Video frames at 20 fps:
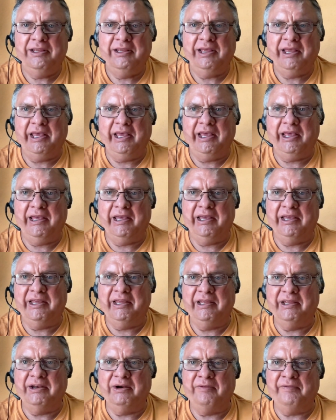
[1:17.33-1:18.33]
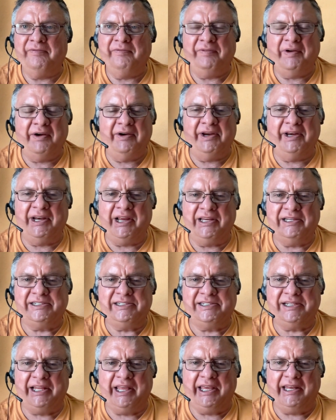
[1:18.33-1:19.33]
and a very
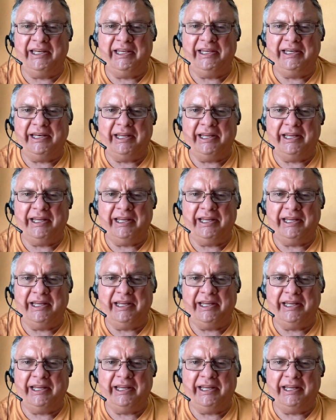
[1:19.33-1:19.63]
nice lady